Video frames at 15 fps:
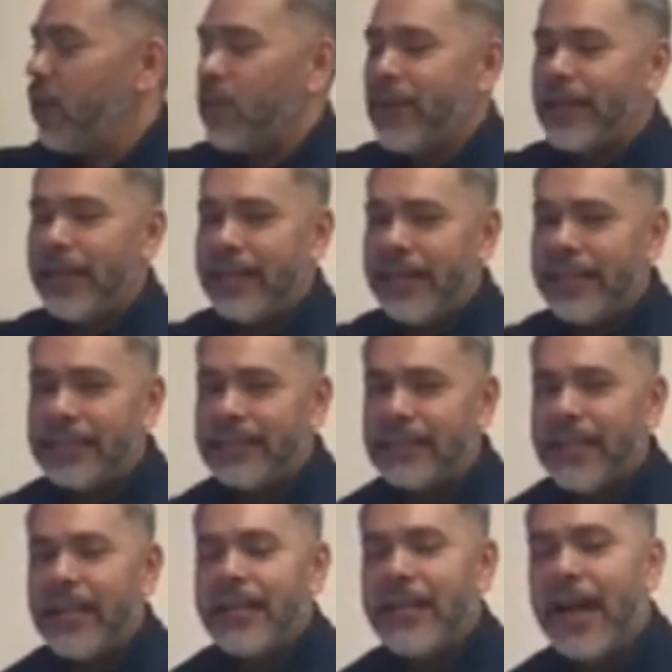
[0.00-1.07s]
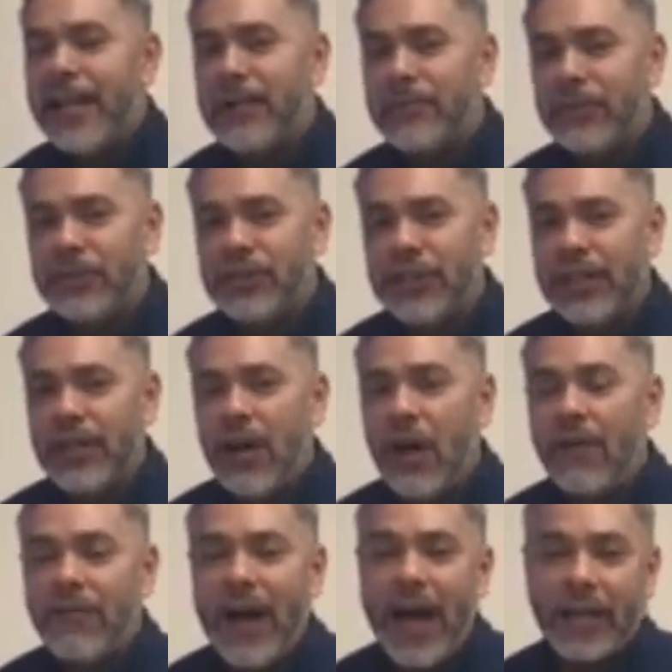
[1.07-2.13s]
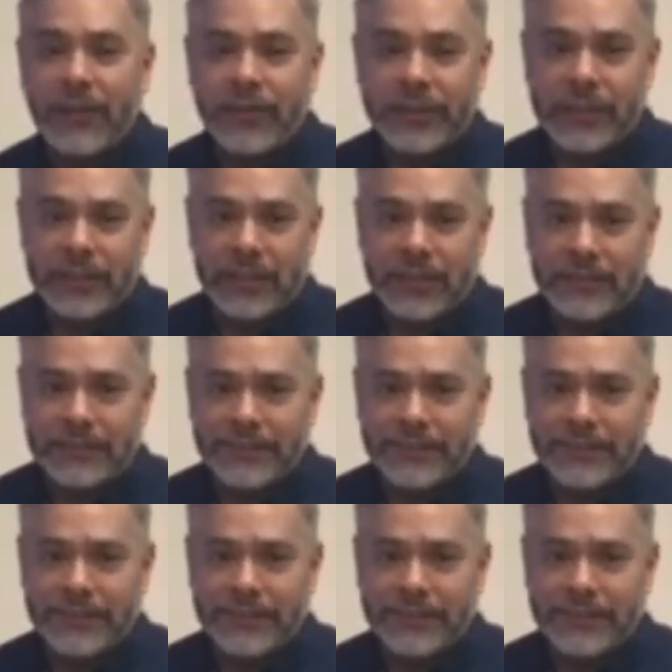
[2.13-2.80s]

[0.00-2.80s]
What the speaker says: with at least 90% of accuracy.